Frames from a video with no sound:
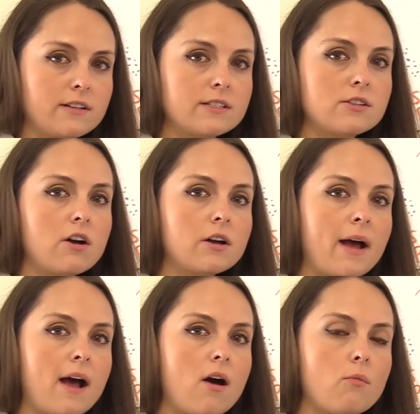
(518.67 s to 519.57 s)
Now let's talk
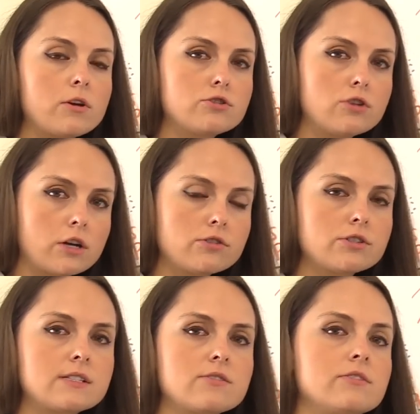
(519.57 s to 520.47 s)
about what
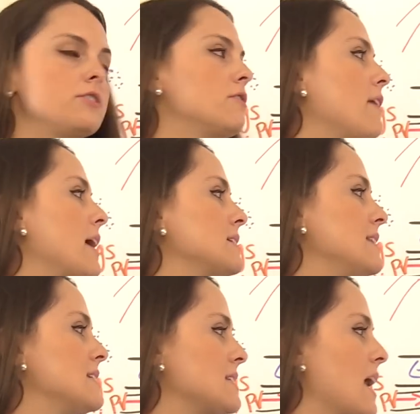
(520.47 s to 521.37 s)
structures it's going to
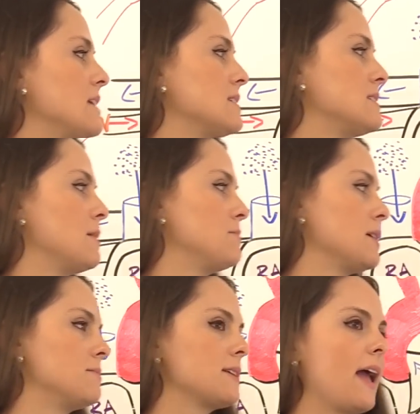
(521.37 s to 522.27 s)
affect and the signs and
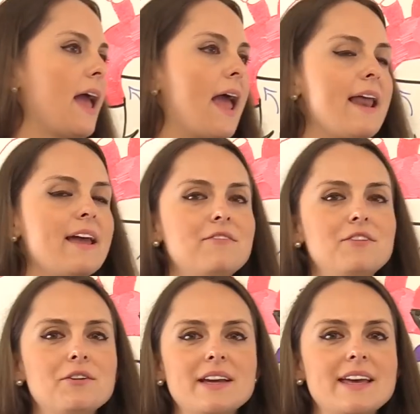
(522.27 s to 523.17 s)
symptoms. And
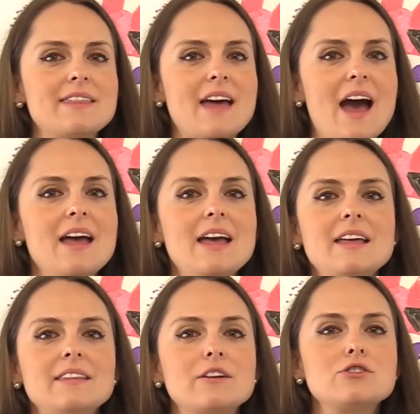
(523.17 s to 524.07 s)
if you can get that,
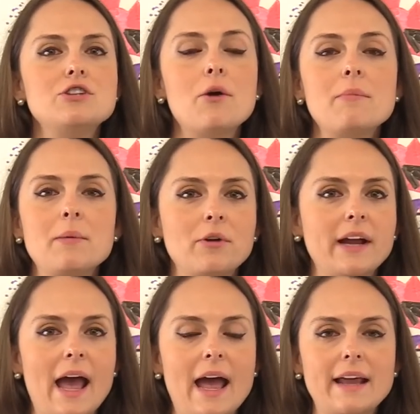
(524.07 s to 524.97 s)
there's no
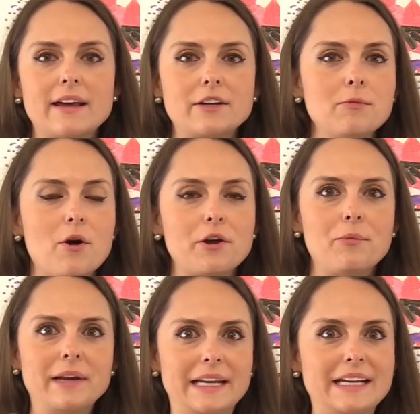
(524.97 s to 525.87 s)
memory aid like
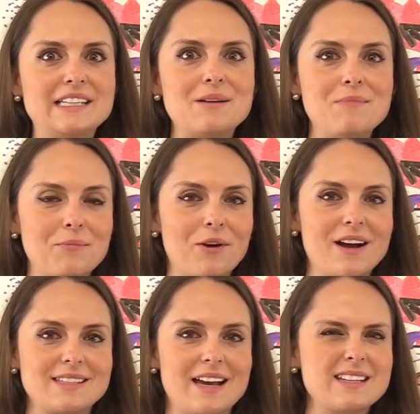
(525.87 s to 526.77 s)
mnemonic we need to
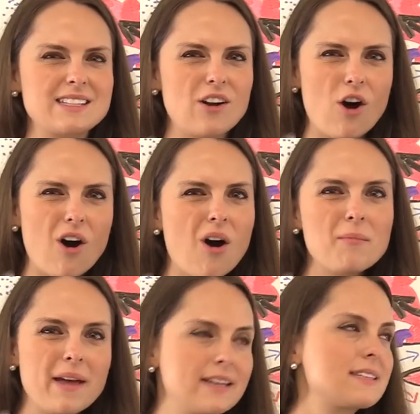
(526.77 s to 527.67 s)
memorize that because it
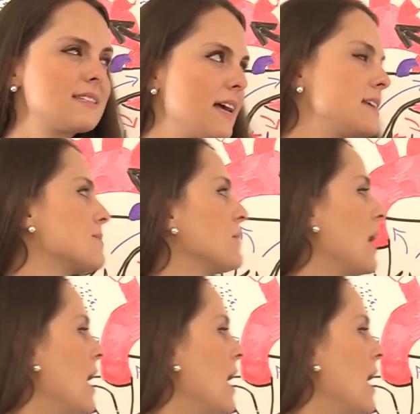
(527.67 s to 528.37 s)
all makes sense.